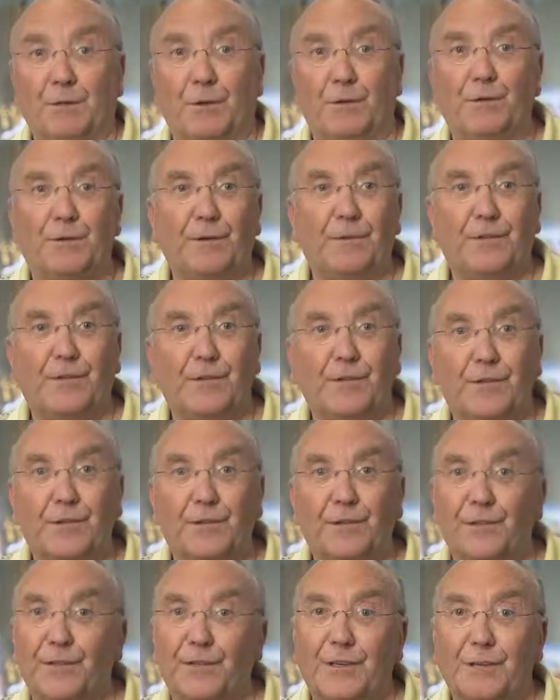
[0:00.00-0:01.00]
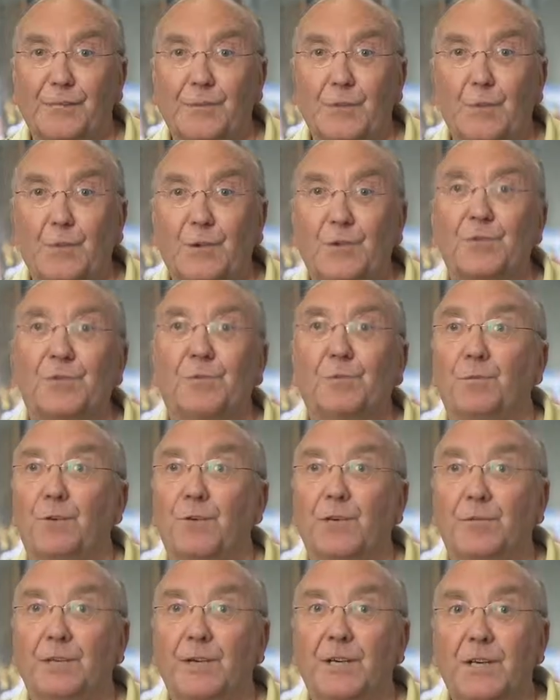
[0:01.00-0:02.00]
the 50 years that I've been watching
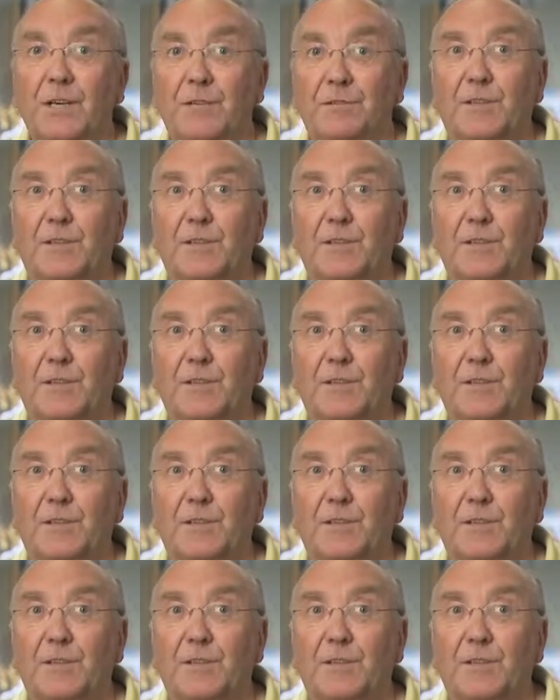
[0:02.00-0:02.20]
Burnley,